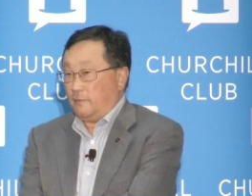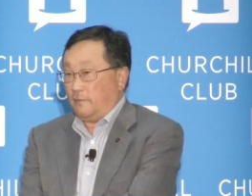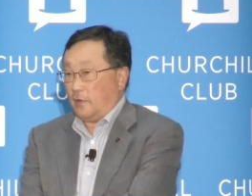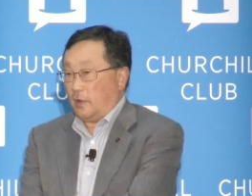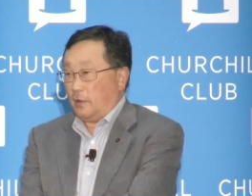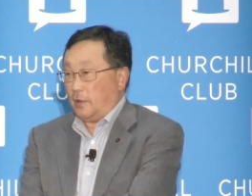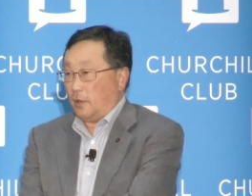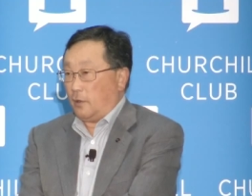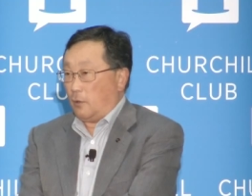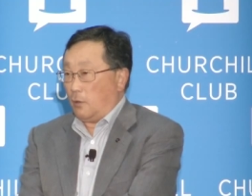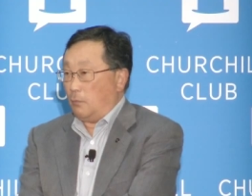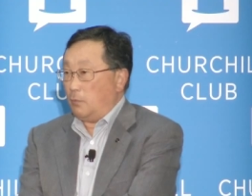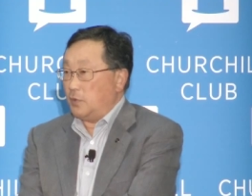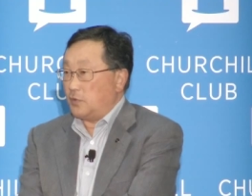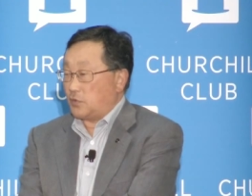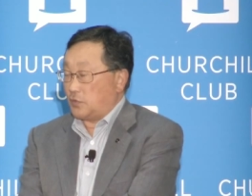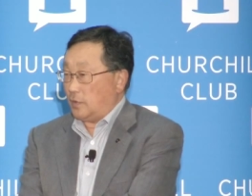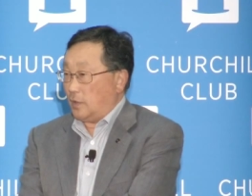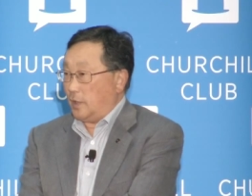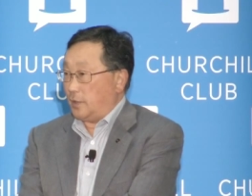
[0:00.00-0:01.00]
Valley
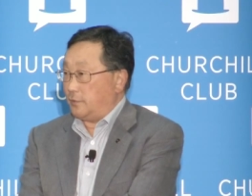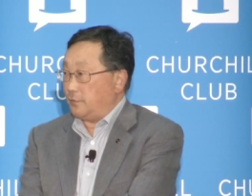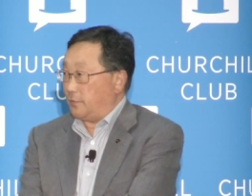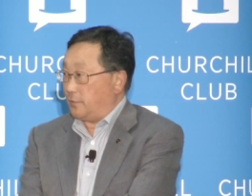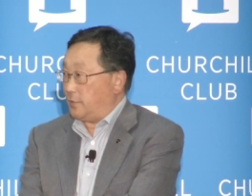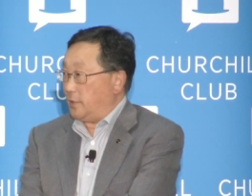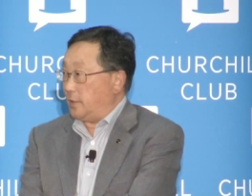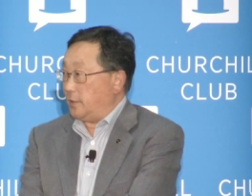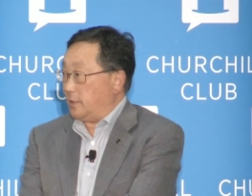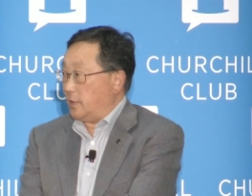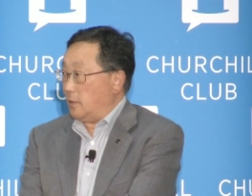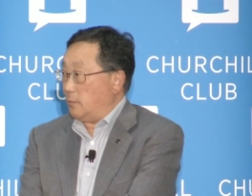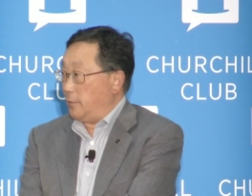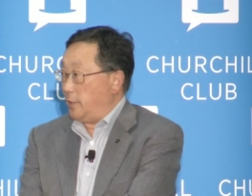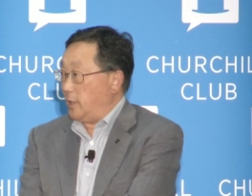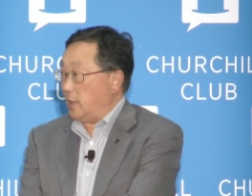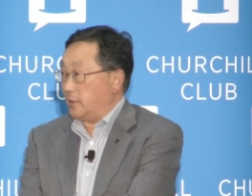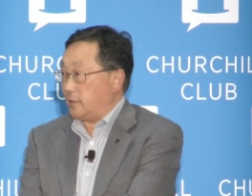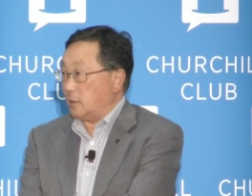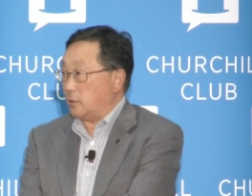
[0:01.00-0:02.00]
always like to think that
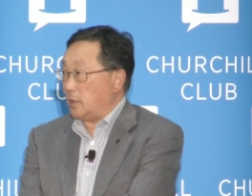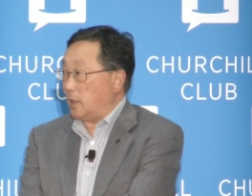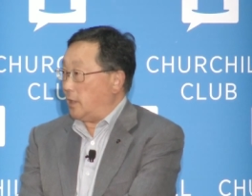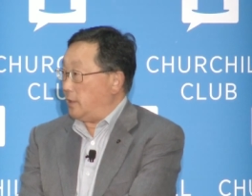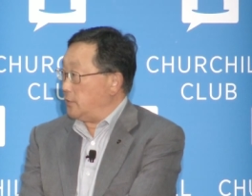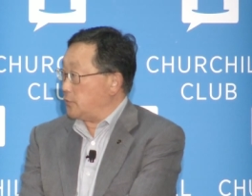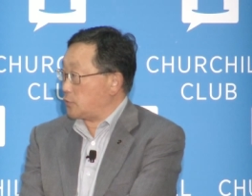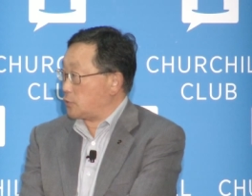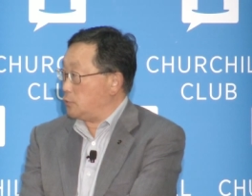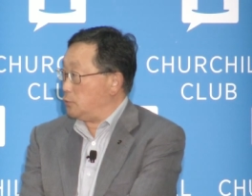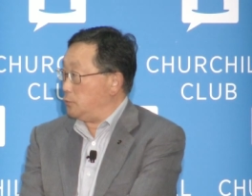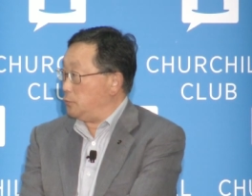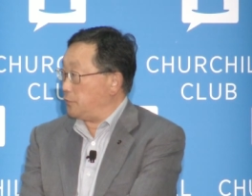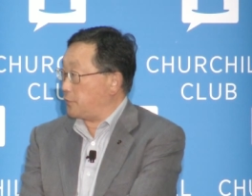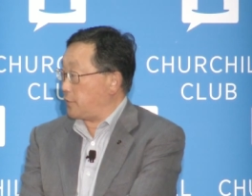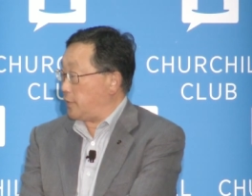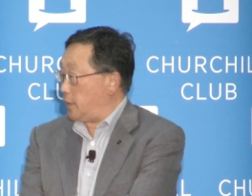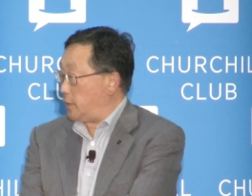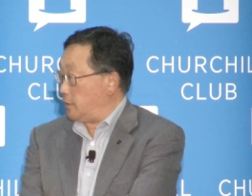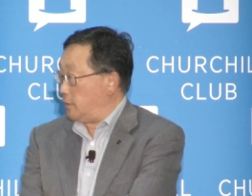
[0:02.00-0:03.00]
we got the latest cool
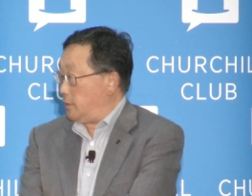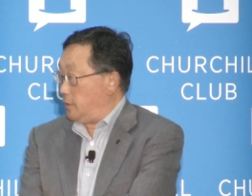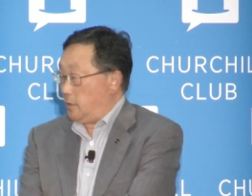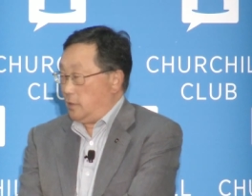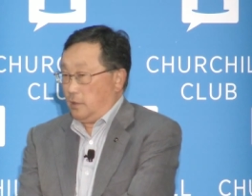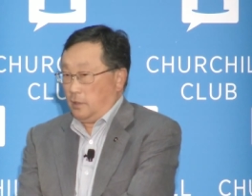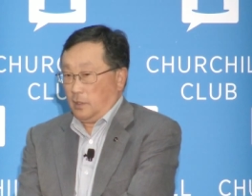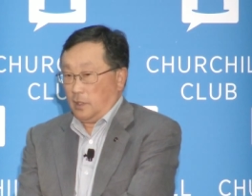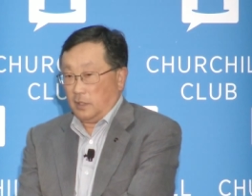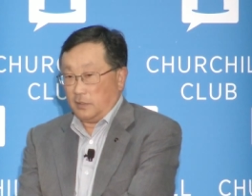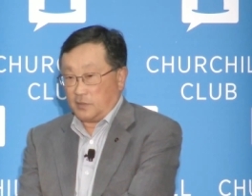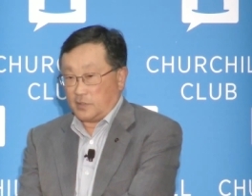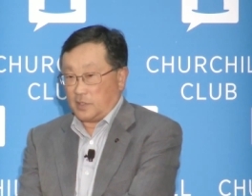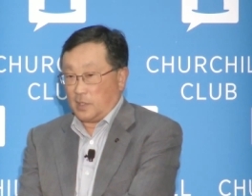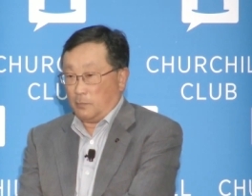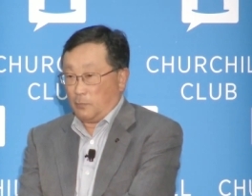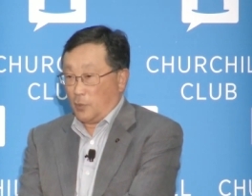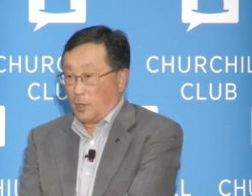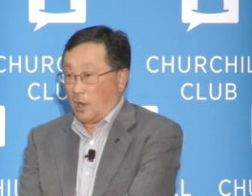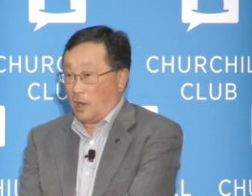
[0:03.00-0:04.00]
thing, and
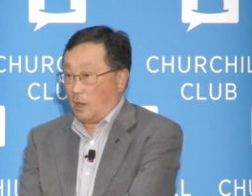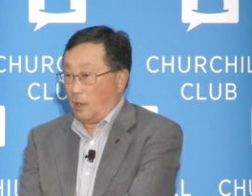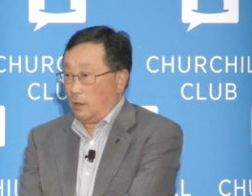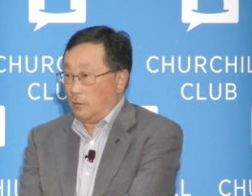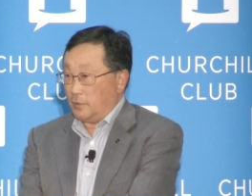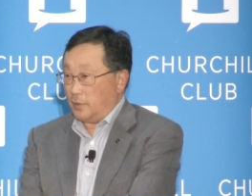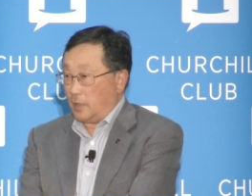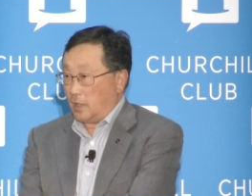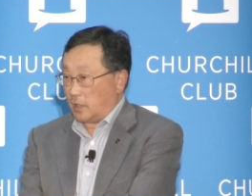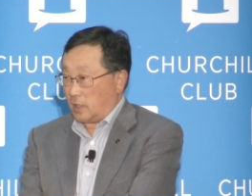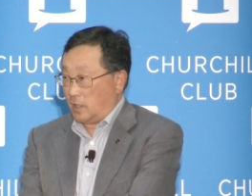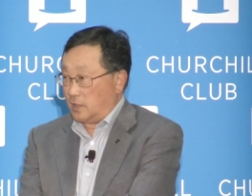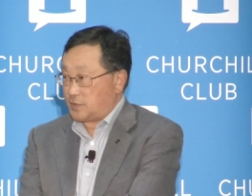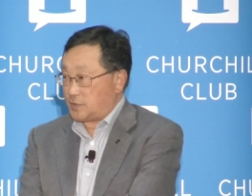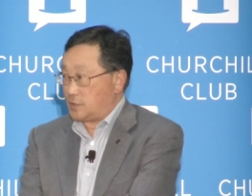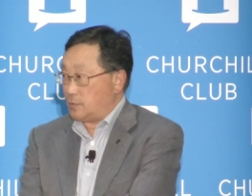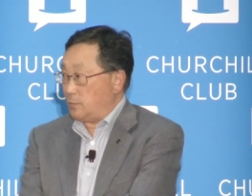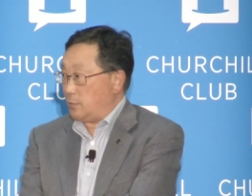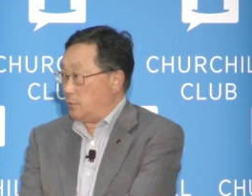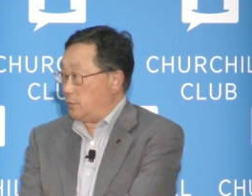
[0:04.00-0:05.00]
somehow the
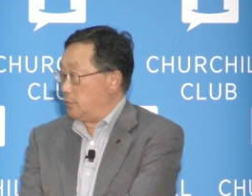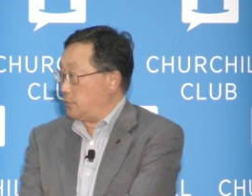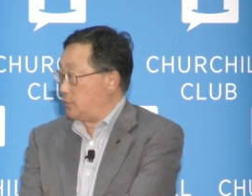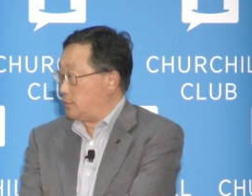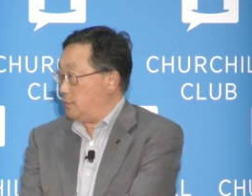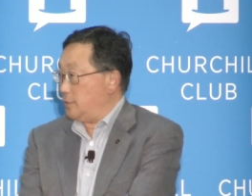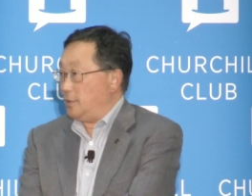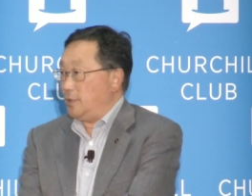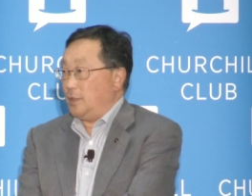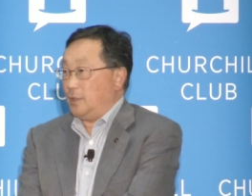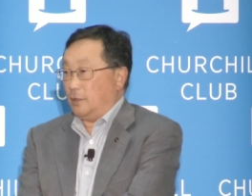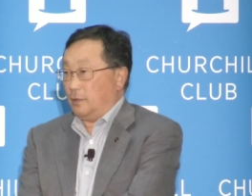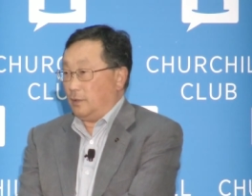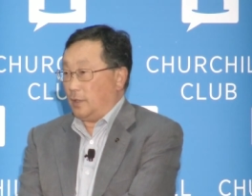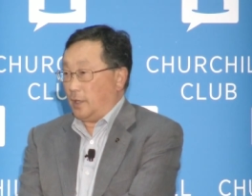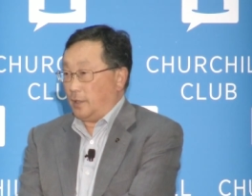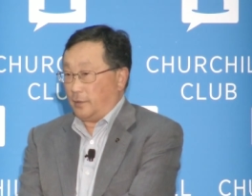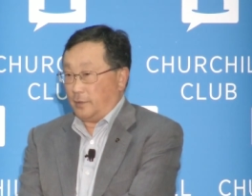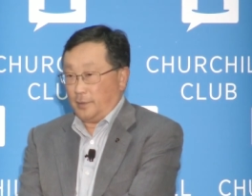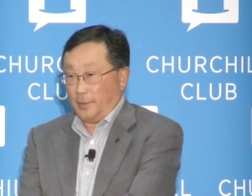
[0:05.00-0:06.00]
customers
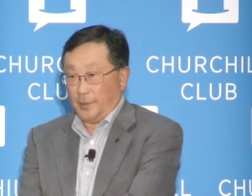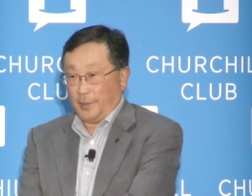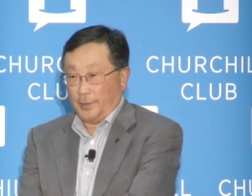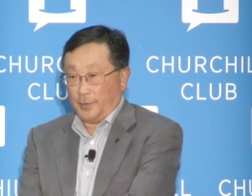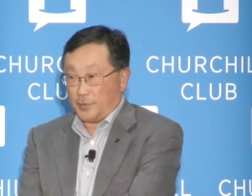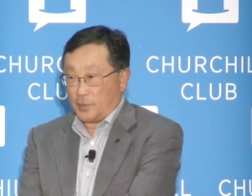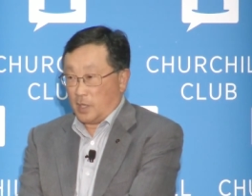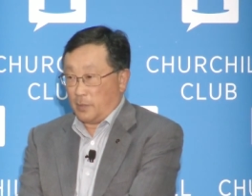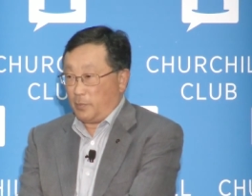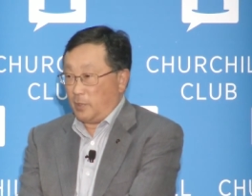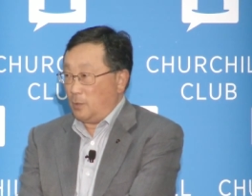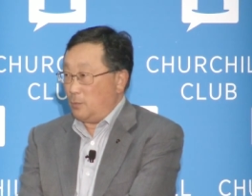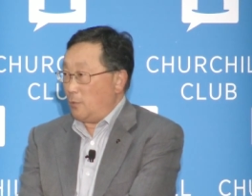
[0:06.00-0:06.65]
like the J.P.